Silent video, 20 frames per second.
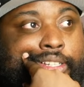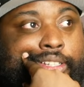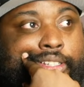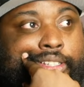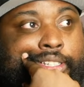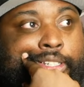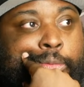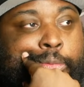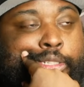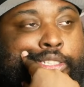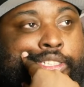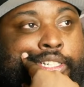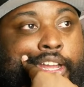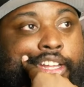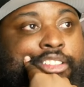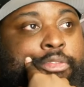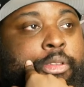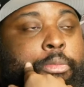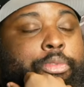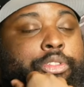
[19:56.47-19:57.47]
he'll be
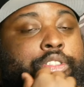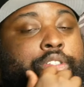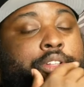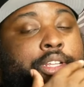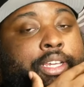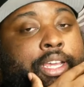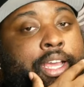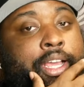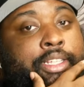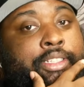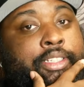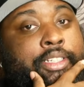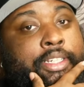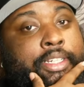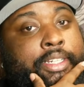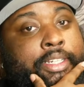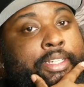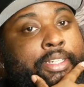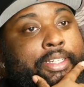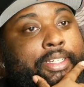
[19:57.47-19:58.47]
shocked people still like Oz
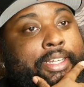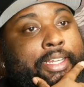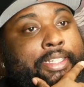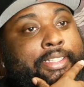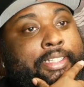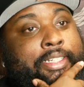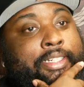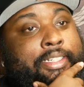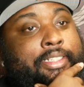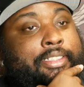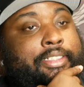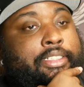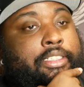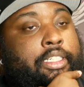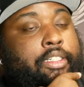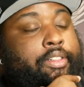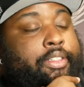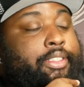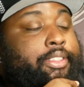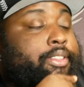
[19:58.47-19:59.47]
at the end of the
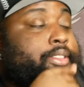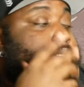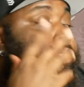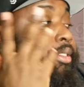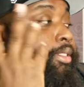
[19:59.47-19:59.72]
series.